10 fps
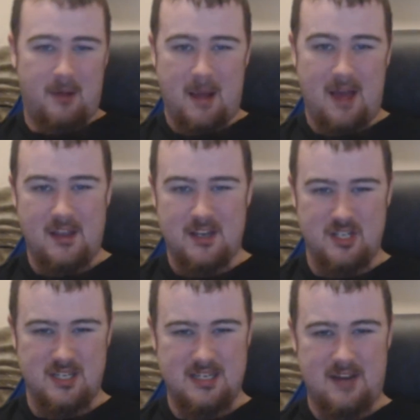But I think it's just
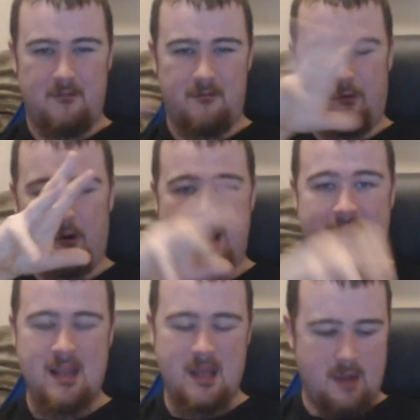a different
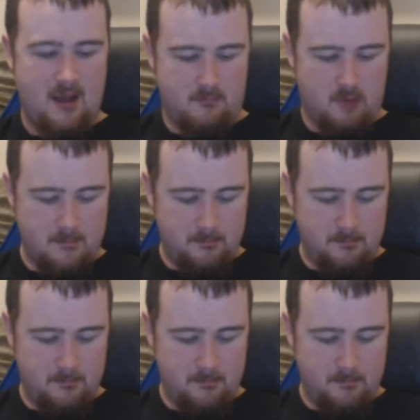variety that we have in Britain.